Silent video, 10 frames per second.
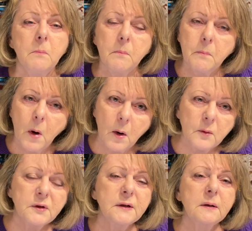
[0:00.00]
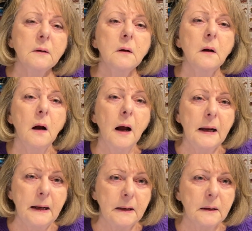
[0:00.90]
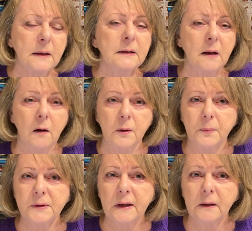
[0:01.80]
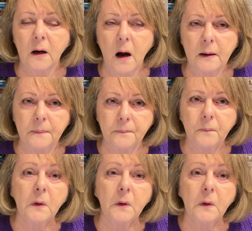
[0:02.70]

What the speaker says: Most Aida is 100% cotton.